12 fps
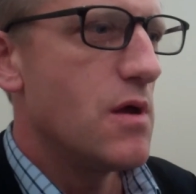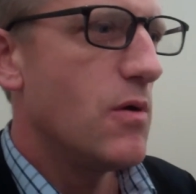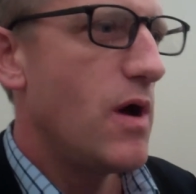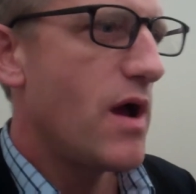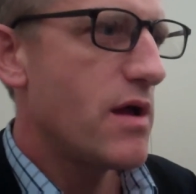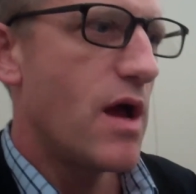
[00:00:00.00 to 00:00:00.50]

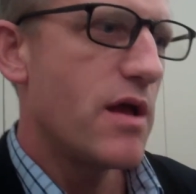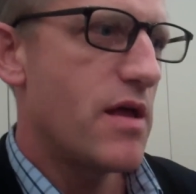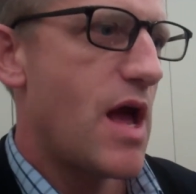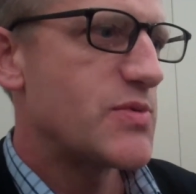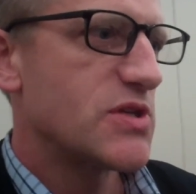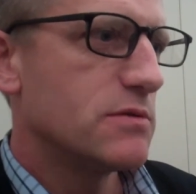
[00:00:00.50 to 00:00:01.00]
Well, I
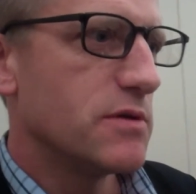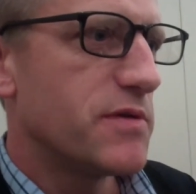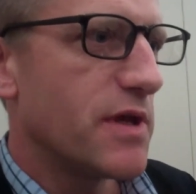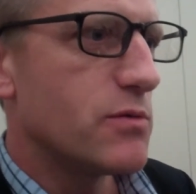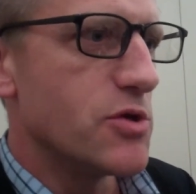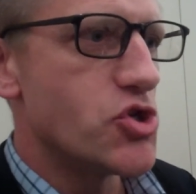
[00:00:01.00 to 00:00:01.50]
absolutely
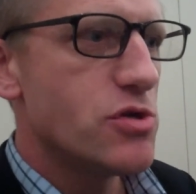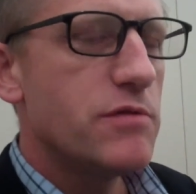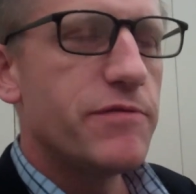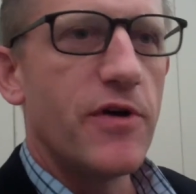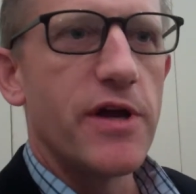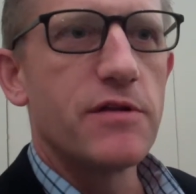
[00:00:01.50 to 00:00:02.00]
think we should
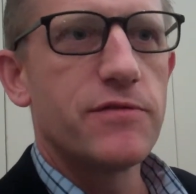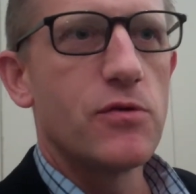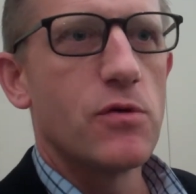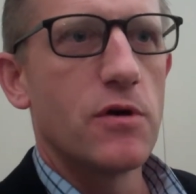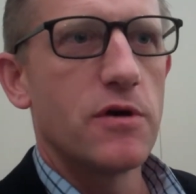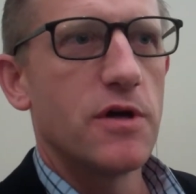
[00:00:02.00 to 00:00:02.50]
fight
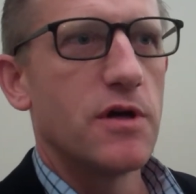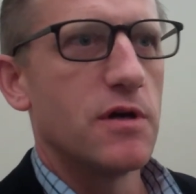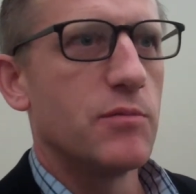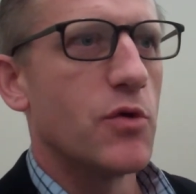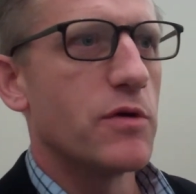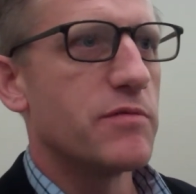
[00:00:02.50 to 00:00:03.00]
for
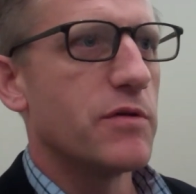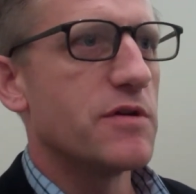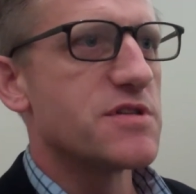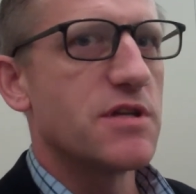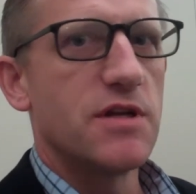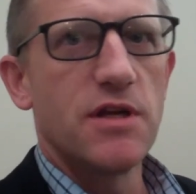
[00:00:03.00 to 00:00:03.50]
more
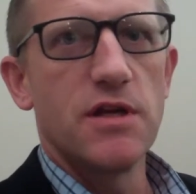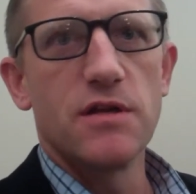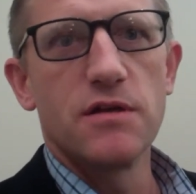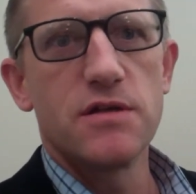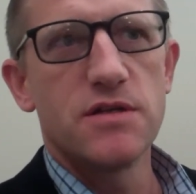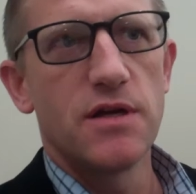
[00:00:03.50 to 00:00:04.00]
diversity
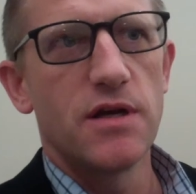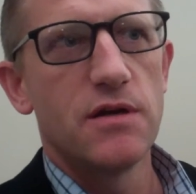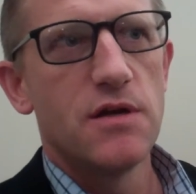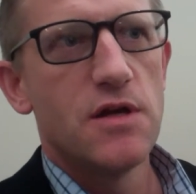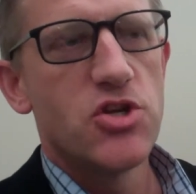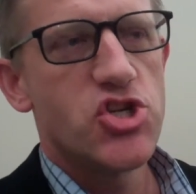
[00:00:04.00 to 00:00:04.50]
and
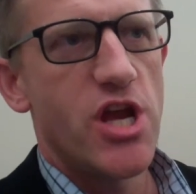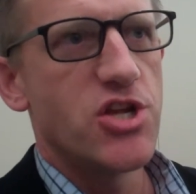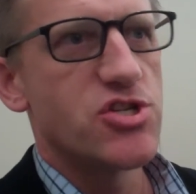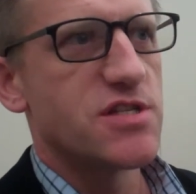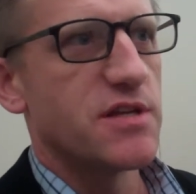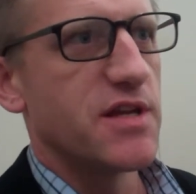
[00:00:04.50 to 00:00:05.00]

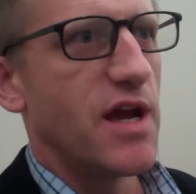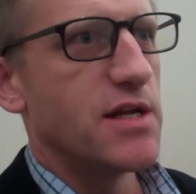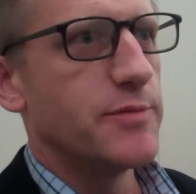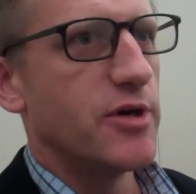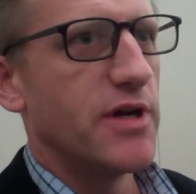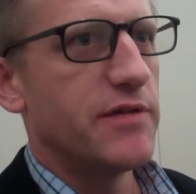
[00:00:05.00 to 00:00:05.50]
changes in the
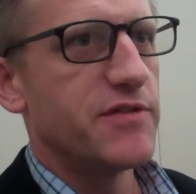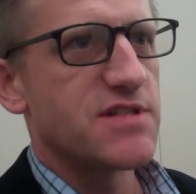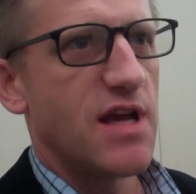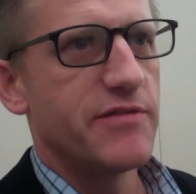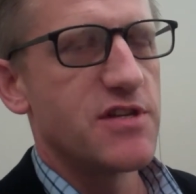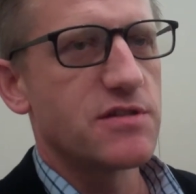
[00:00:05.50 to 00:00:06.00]
IAAF.
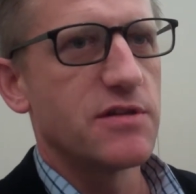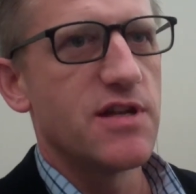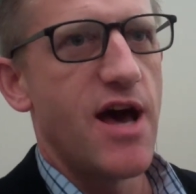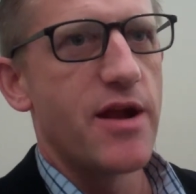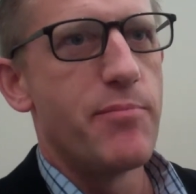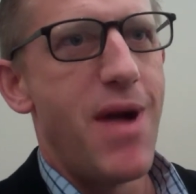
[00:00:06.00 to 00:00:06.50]
It's obviously
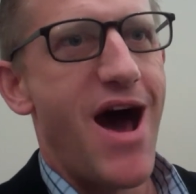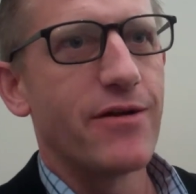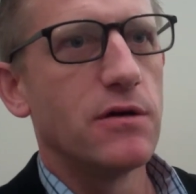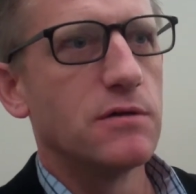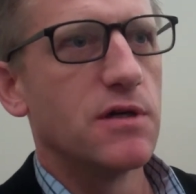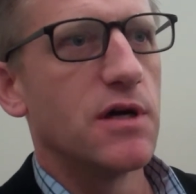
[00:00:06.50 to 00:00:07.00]
not a
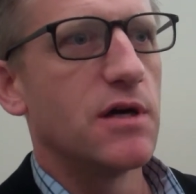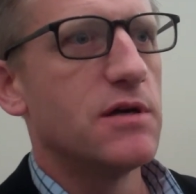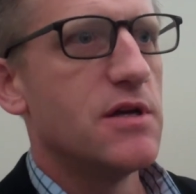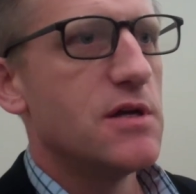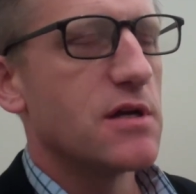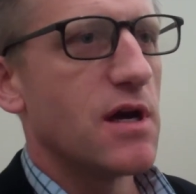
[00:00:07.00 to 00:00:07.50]
model
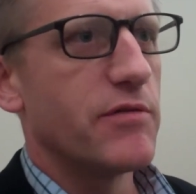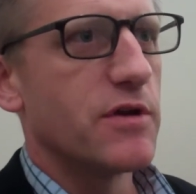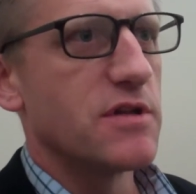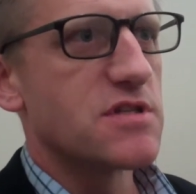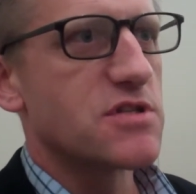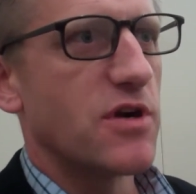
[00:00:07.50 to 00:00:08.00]

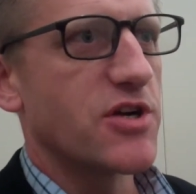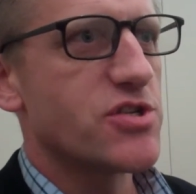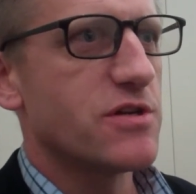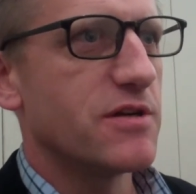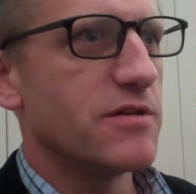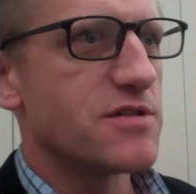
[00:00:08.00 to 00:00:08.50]
governance
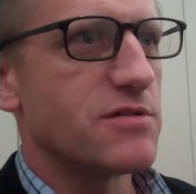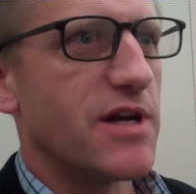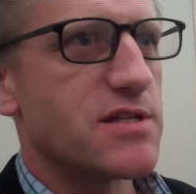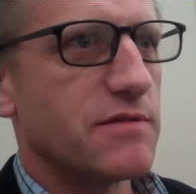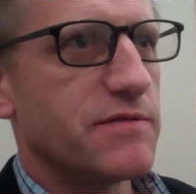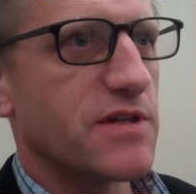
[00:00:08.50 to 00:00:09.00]
structure, and there's
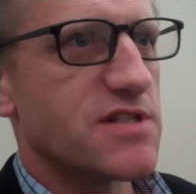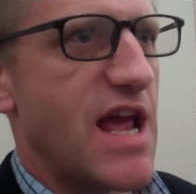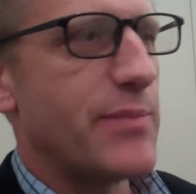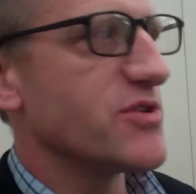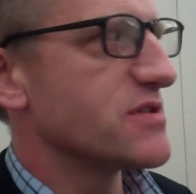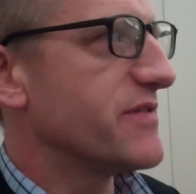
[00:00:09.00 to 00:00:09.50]
lots of
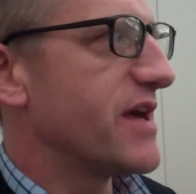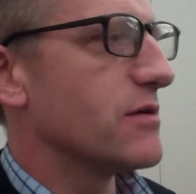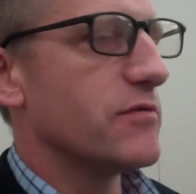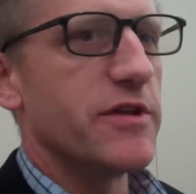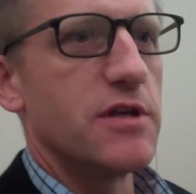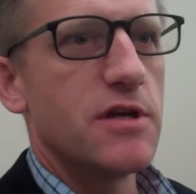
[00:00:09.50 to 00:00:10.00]
examples of that
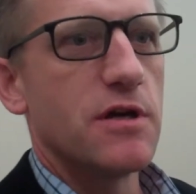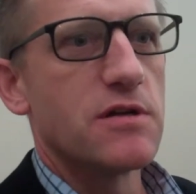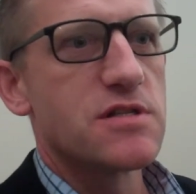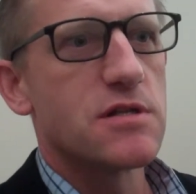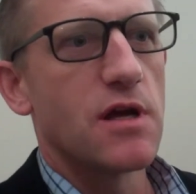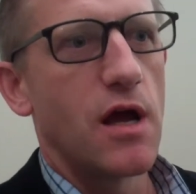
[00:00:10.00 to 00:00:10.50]
over the years.